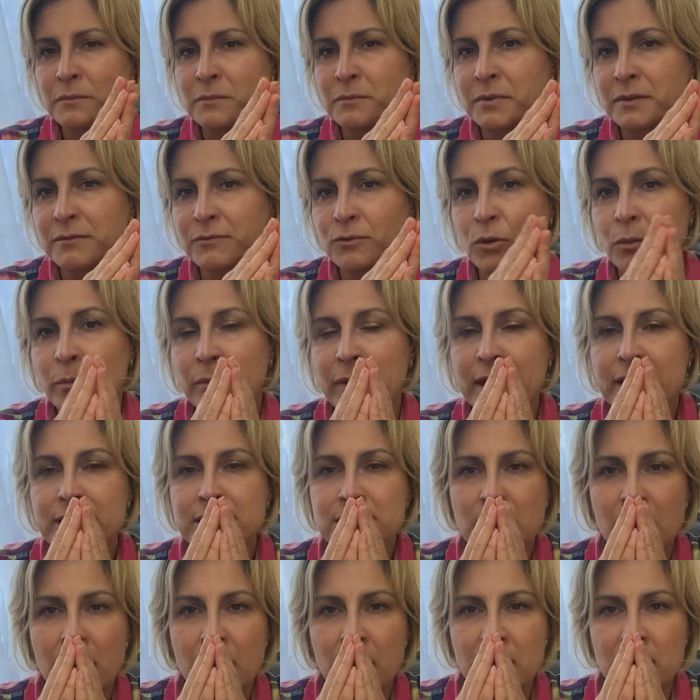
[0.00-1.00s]
before
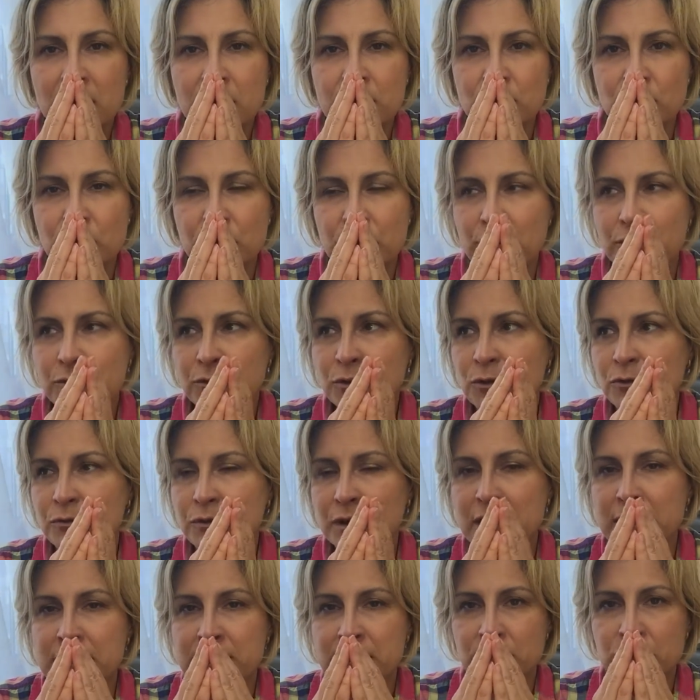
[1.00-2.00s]
bedtime, or if you're
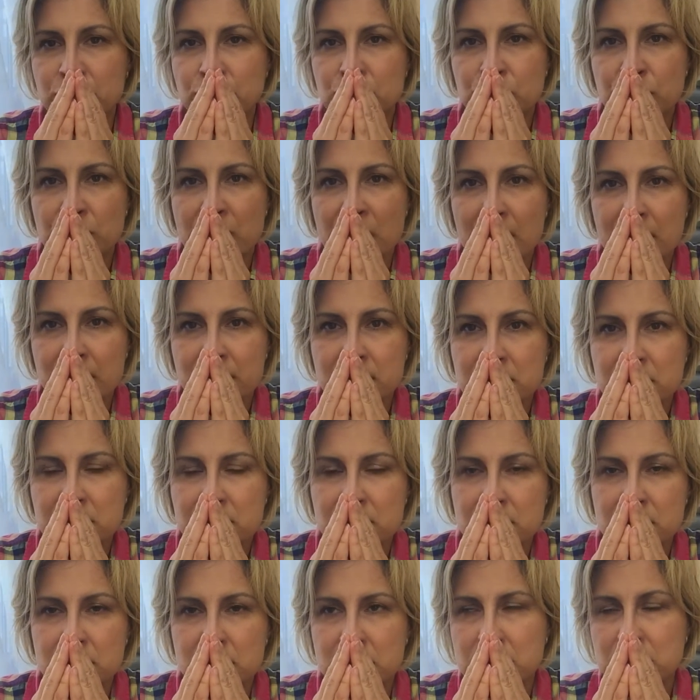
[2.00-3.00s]
feeling stressed,
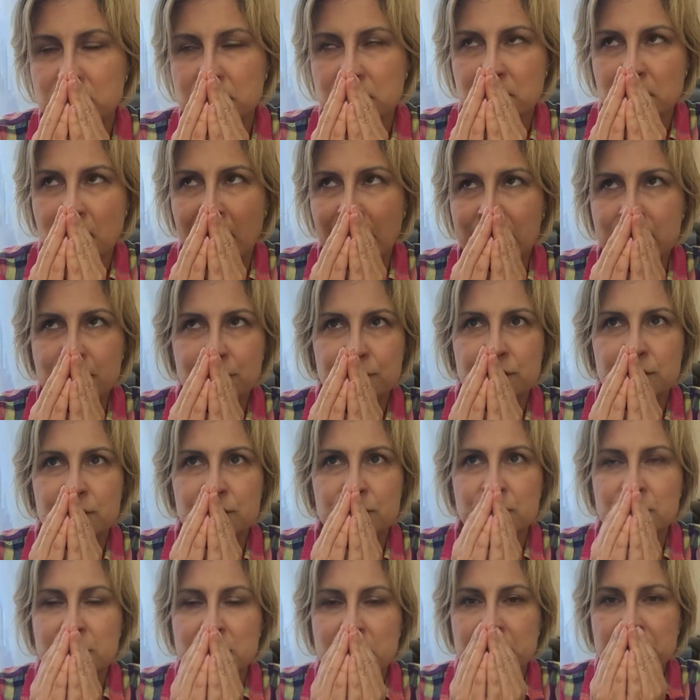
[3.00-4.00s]

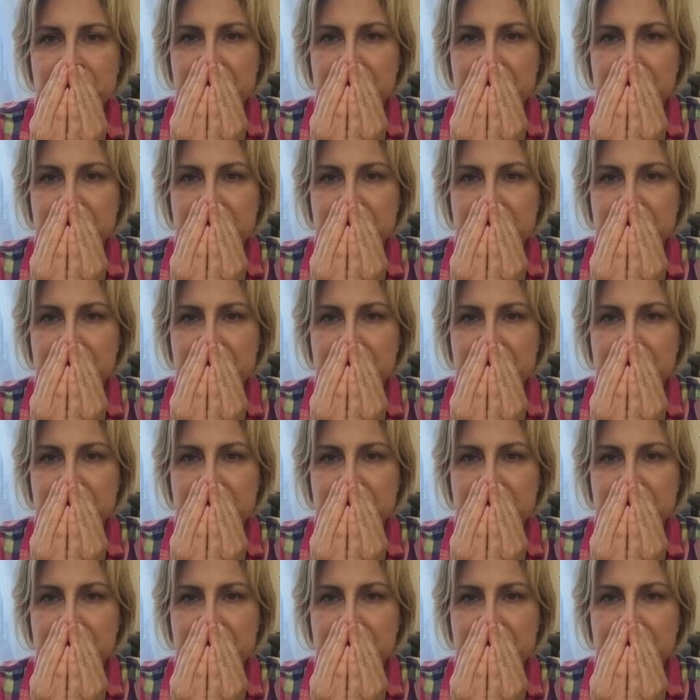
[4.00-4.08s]
anxious.